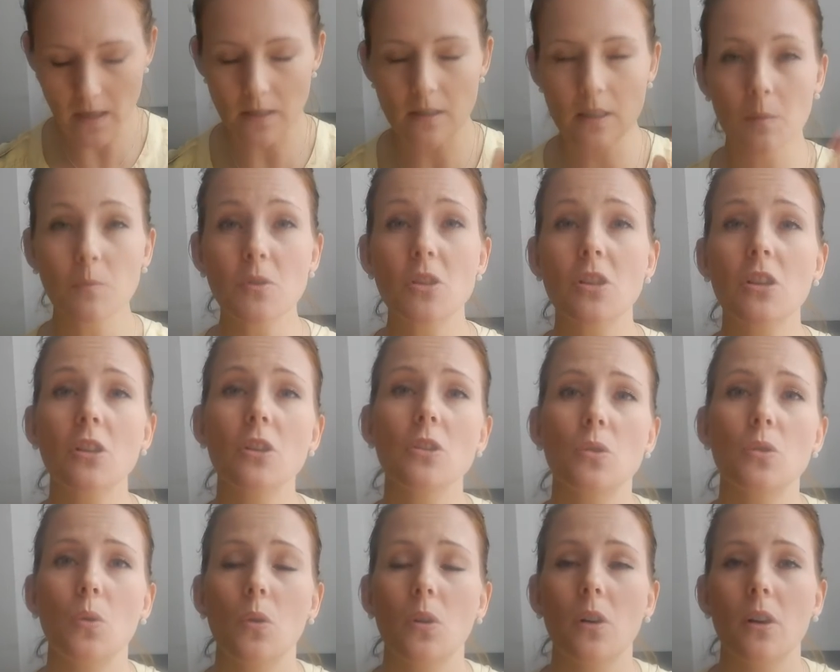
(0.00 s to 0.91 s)
So I'm just going
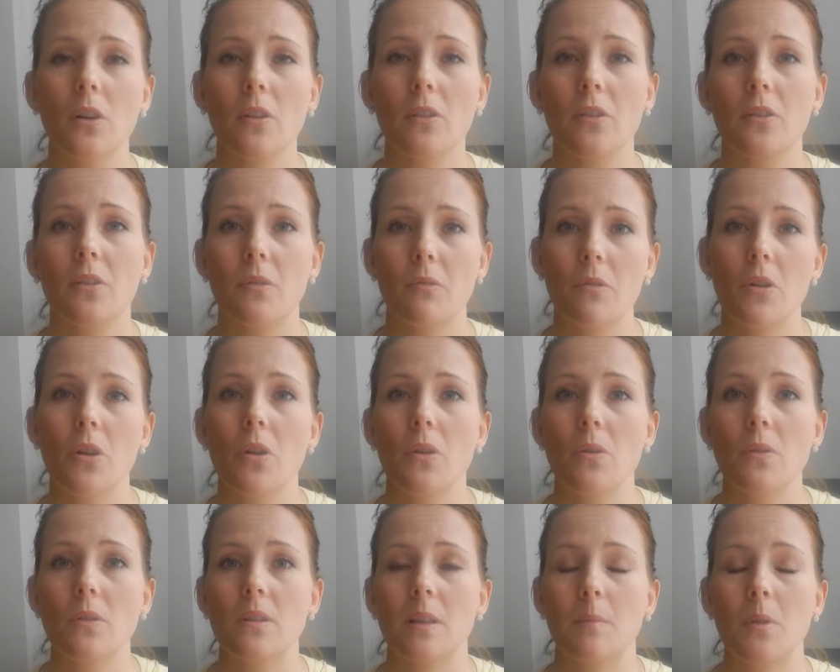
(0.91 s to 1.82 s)
to talk
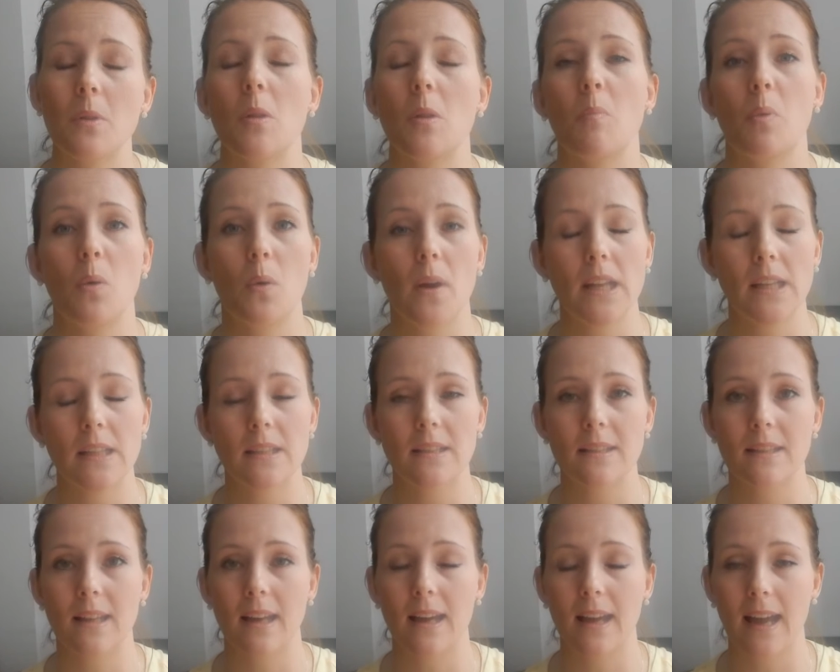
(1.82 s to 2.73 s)
through some of the points
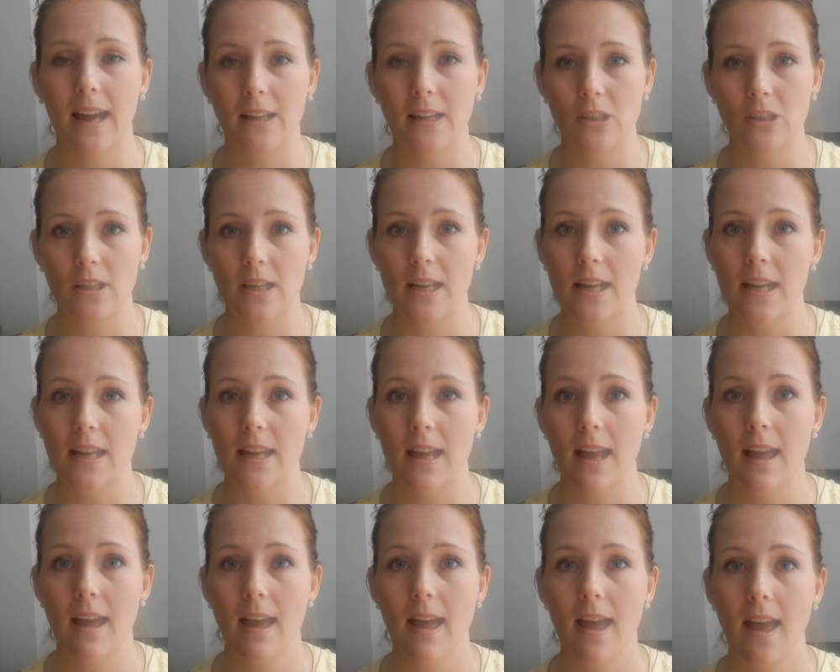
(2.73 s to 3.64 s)
that
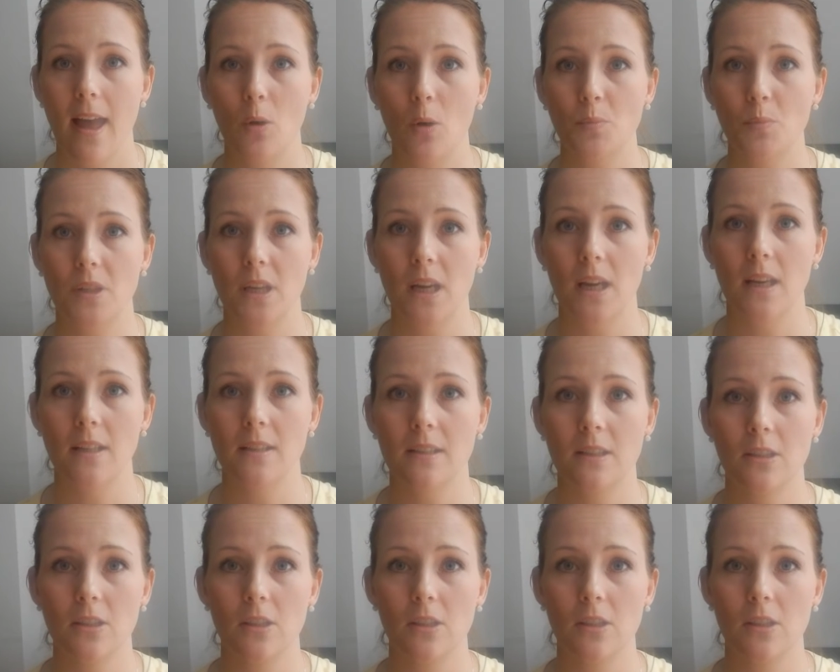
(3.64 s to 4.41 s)
actually helped us.